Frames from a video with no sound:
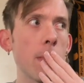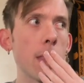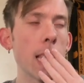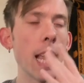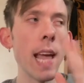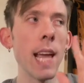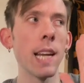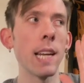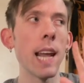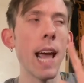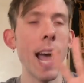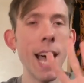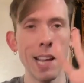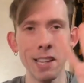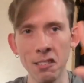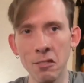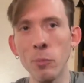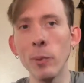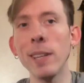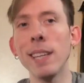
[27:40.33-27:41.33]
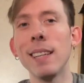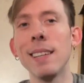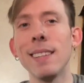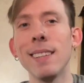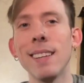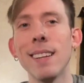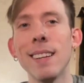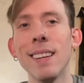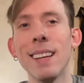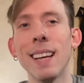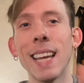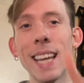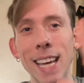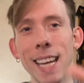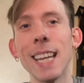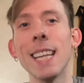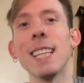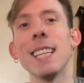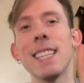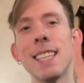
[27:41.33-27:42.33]
And as we
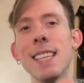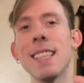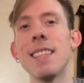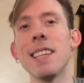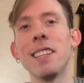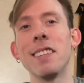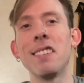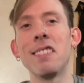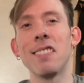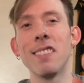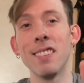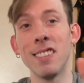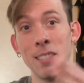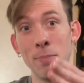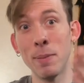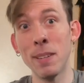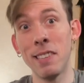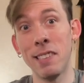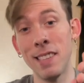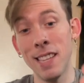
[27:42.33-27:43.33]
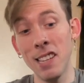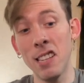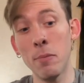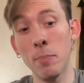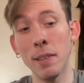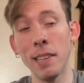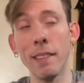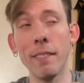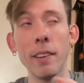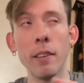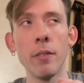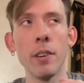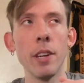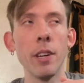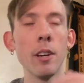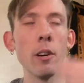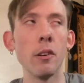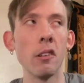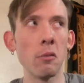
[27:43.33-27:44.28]
get into this specific video,